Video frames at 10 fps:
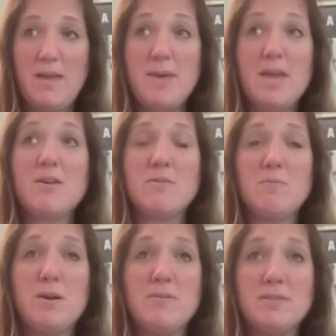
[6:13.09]
manner
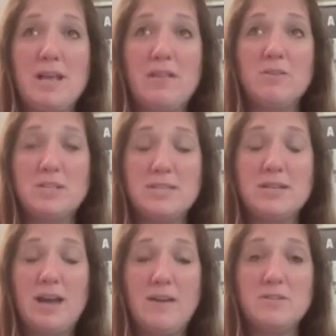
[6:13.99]
where the seller
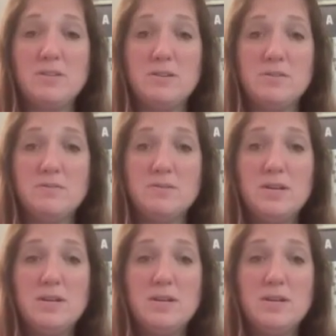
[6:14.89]
doesn't have to